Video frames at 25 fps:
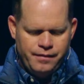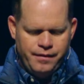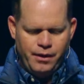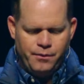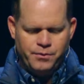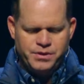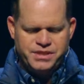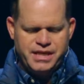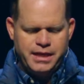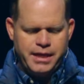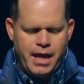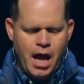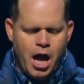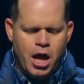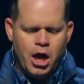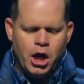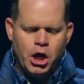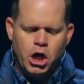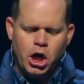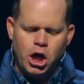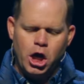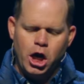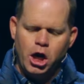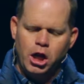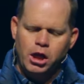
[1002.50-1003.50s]
There was a young
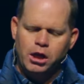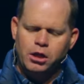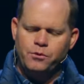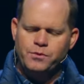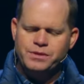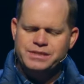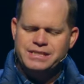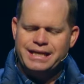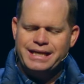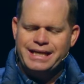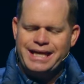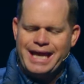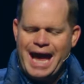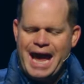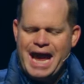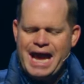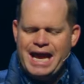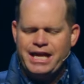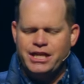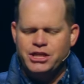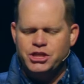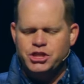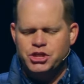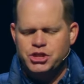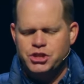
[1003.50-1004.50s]
girl who was
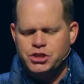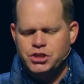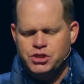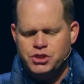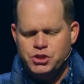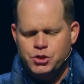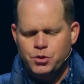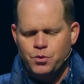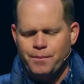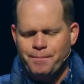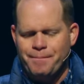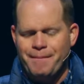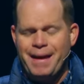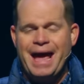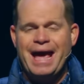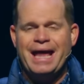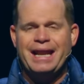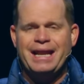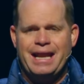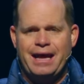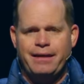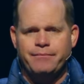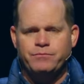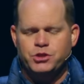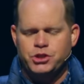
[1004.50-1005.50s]
engaged to a
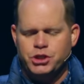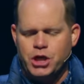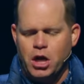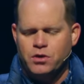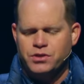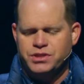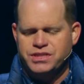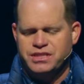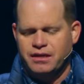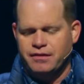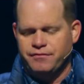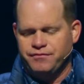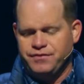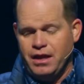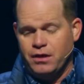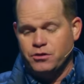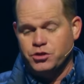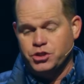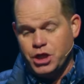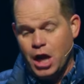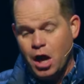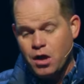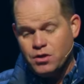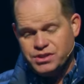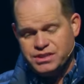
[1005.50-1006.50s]
man named Joseph. Now,
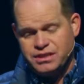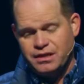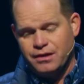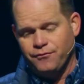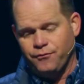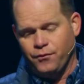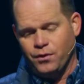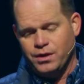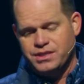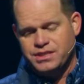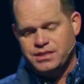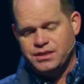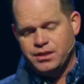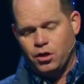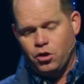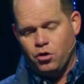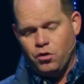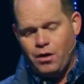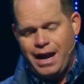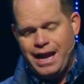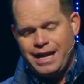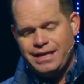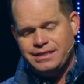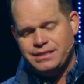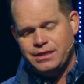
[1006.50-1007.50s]
Joseph was the
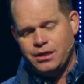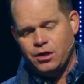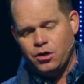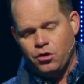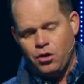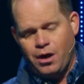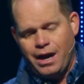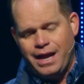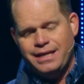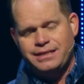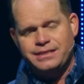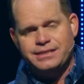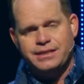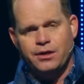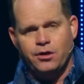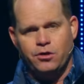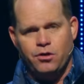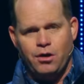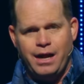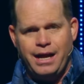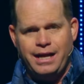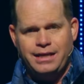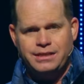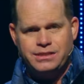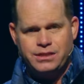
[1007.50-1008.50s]
great, great,
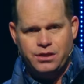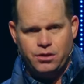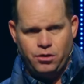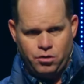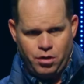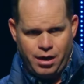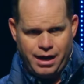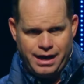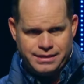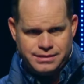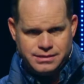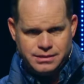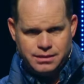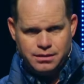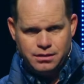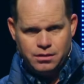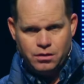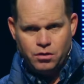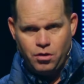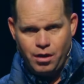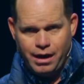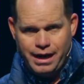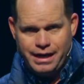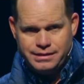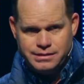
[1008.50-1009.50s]
great, great,
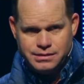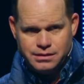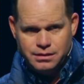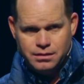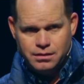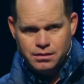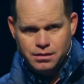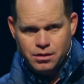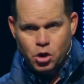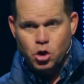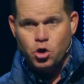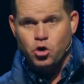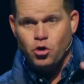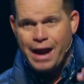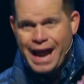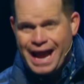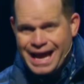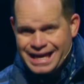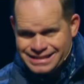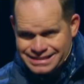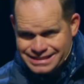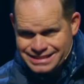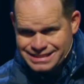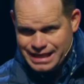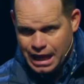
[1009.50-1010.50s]
great
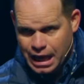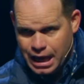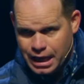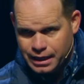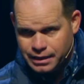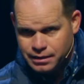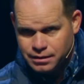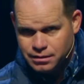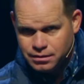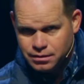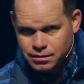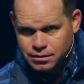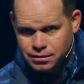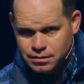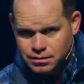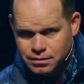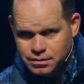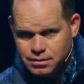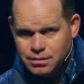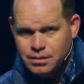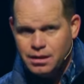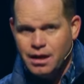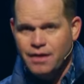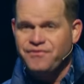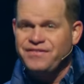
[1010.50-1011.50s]
grandson
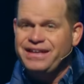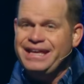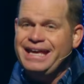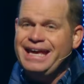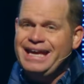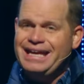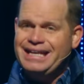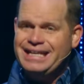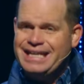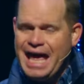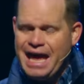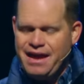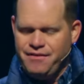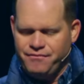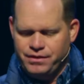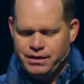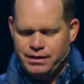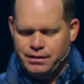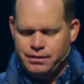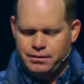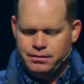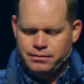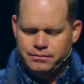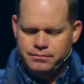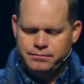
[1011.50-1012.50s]
of King
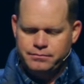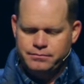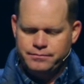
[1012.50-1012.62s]
David.